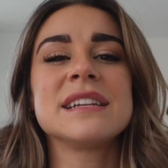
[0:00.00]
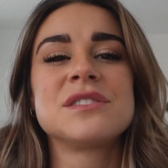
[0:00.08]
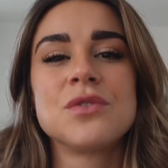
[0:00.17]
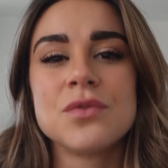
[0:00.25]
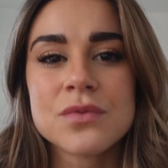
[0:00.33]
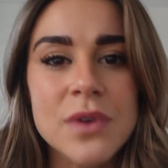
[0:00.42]

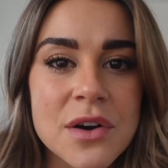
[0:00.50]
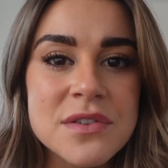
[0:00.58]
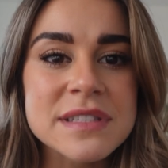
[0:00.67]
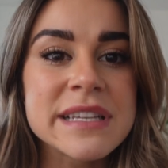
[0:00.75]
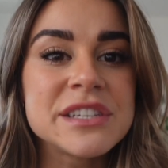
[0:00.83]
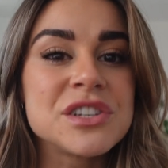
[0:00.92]
it's
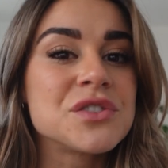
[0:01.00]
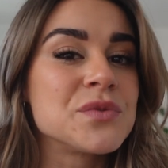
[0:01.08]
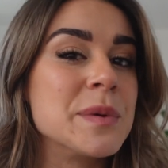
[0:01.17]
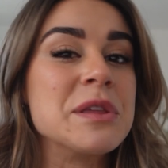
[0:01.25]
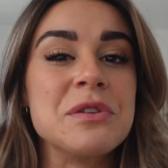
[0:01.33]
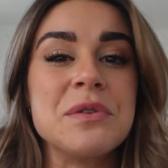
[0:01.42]
gross that you're
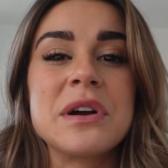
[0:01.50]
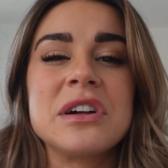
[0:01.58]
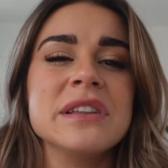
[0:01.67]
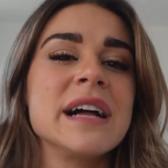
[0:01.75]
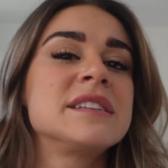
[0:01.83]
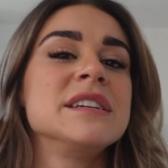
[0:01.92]
swimming through a
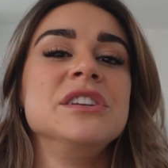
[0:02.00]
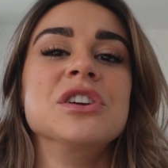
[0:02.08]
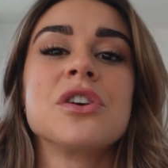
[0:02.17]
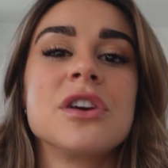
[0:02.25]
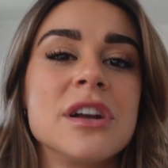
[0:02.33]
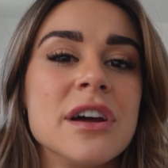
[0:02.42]
collected
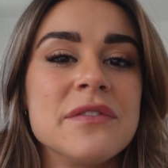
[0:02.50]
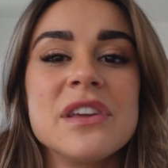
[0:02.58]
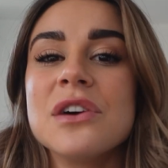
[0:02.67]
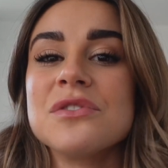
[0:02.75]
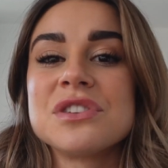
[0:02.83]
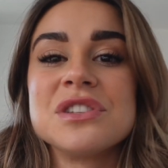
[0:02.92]
urine of
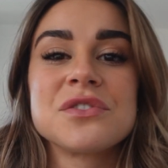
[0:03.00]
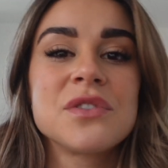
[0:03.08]
the ocean's